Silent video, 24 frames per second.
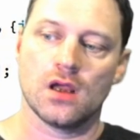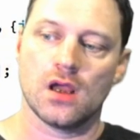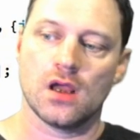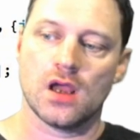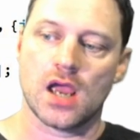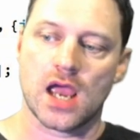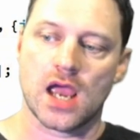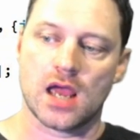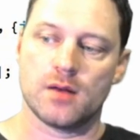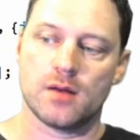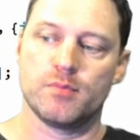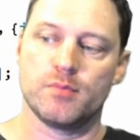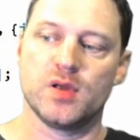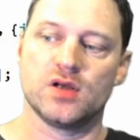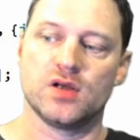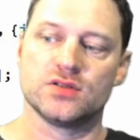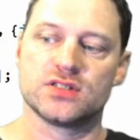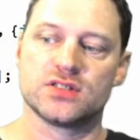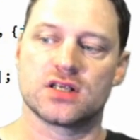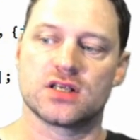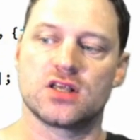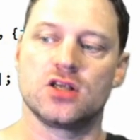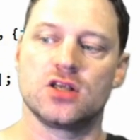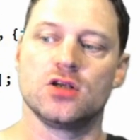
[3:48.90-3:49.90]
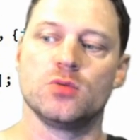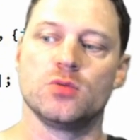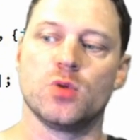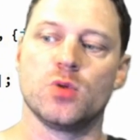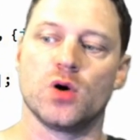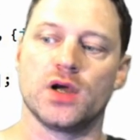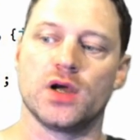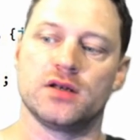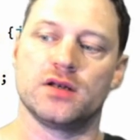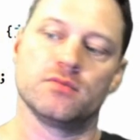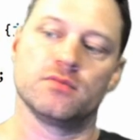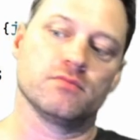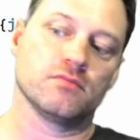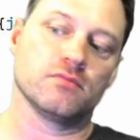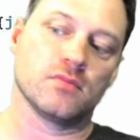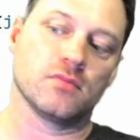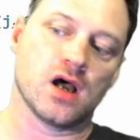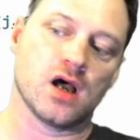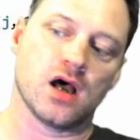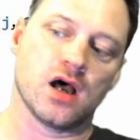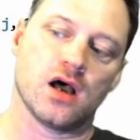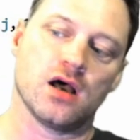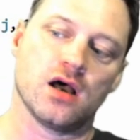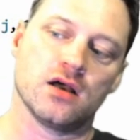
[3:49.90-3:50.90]
and builds a cuboid
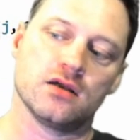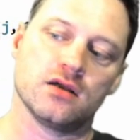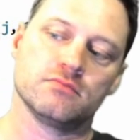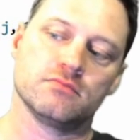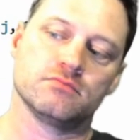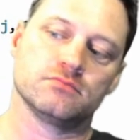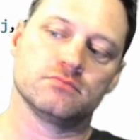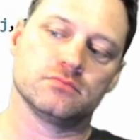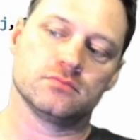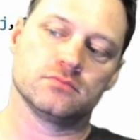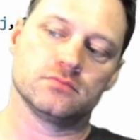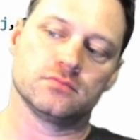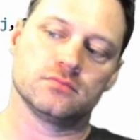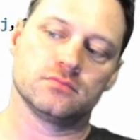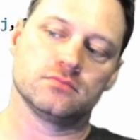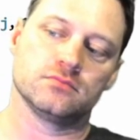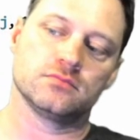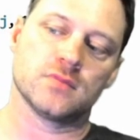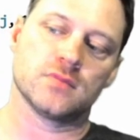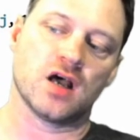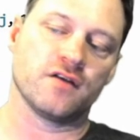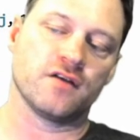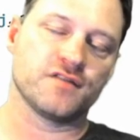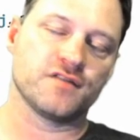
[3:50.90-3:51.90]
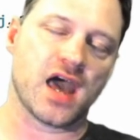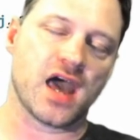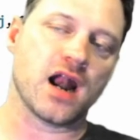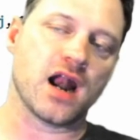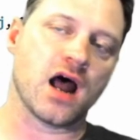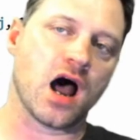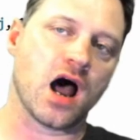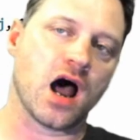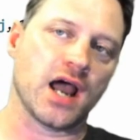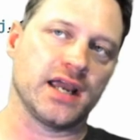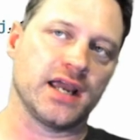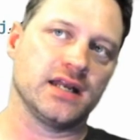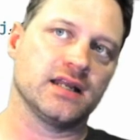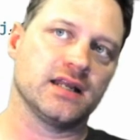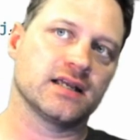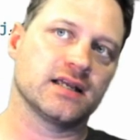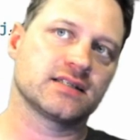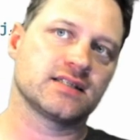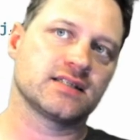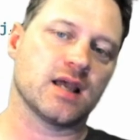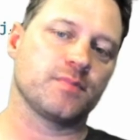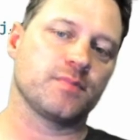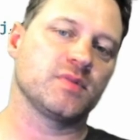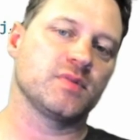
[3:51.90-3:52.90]
uh, of that height,
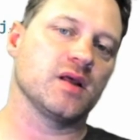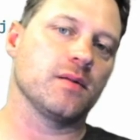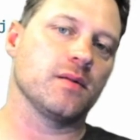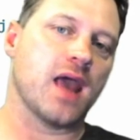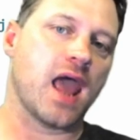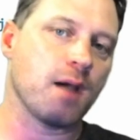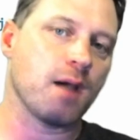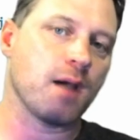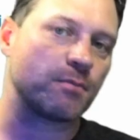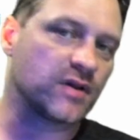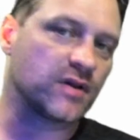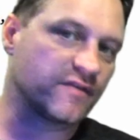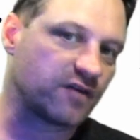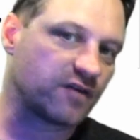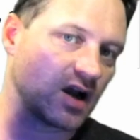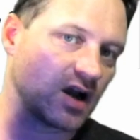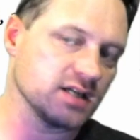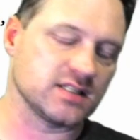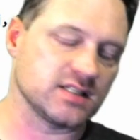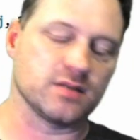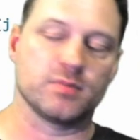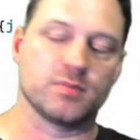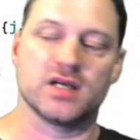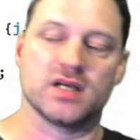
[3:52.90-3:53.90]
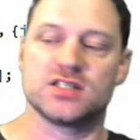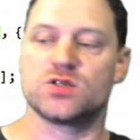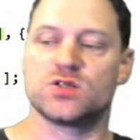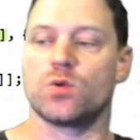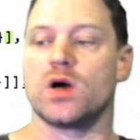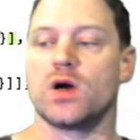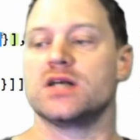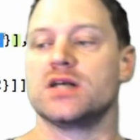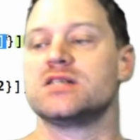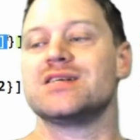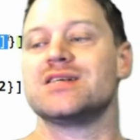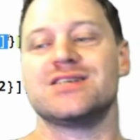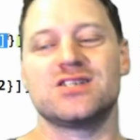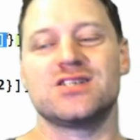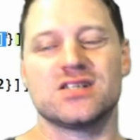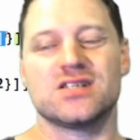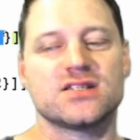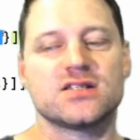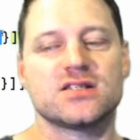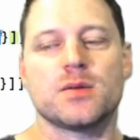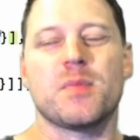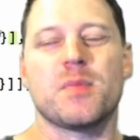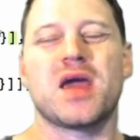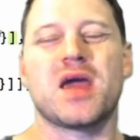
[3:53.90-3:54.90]
except it amplifies it by 20
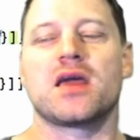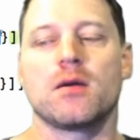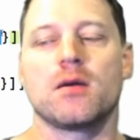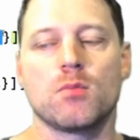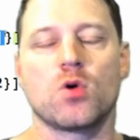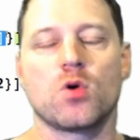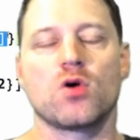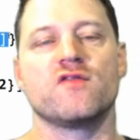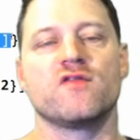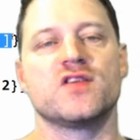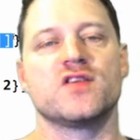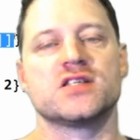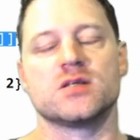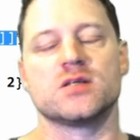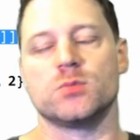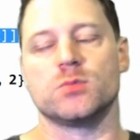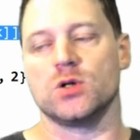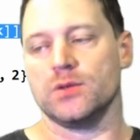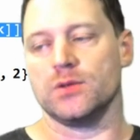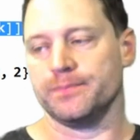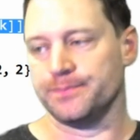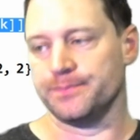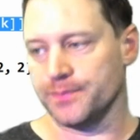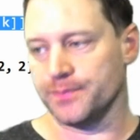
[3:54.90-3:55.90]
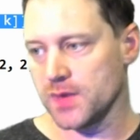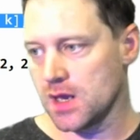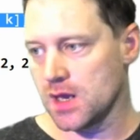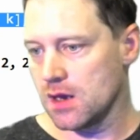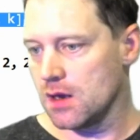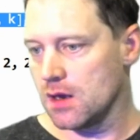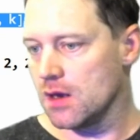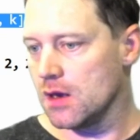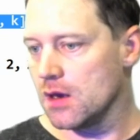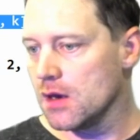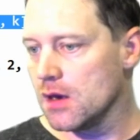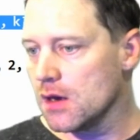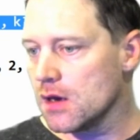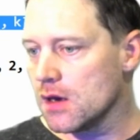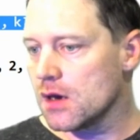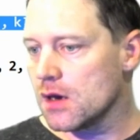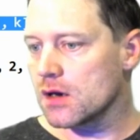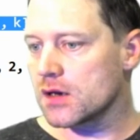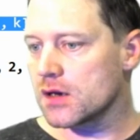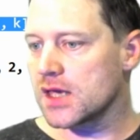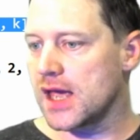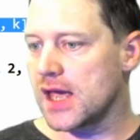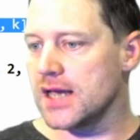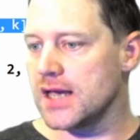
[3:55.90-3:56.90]
just to make it more visible.
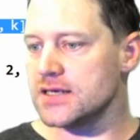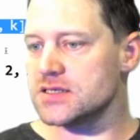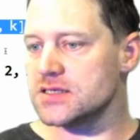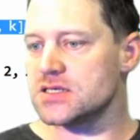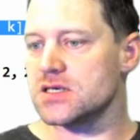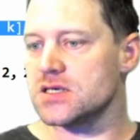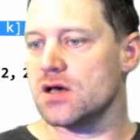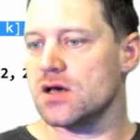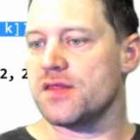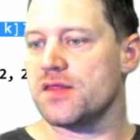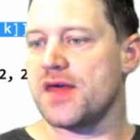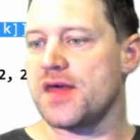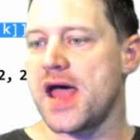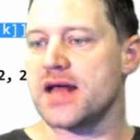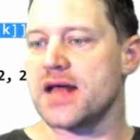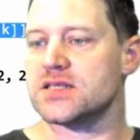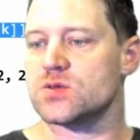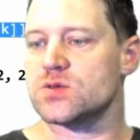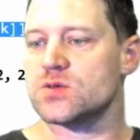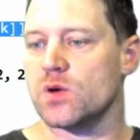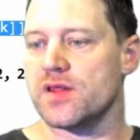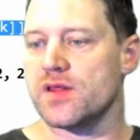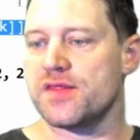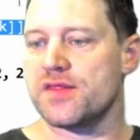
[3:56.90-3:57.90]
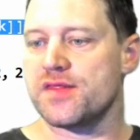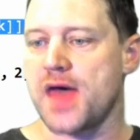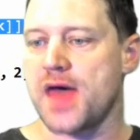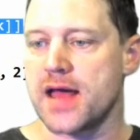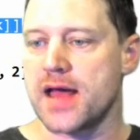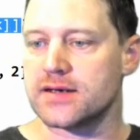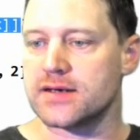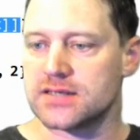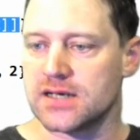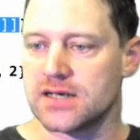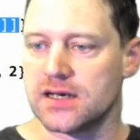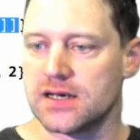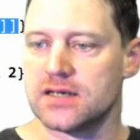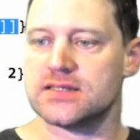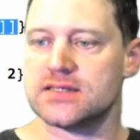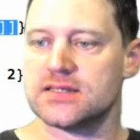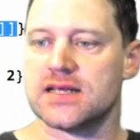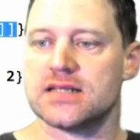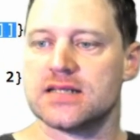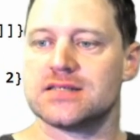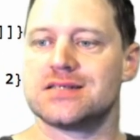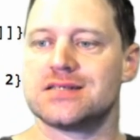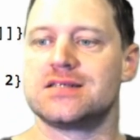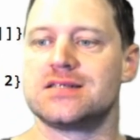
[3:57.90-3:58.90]
Okay, so that's what that does.
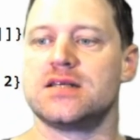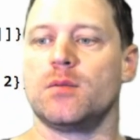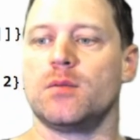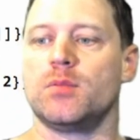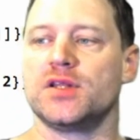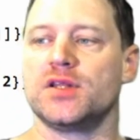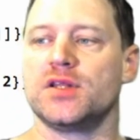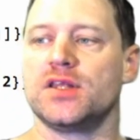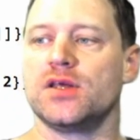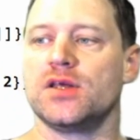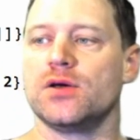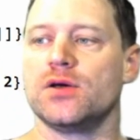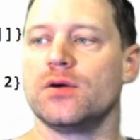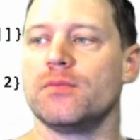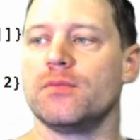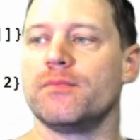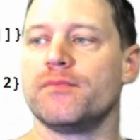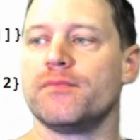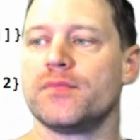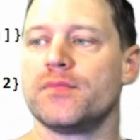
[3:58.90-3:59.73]
That's W,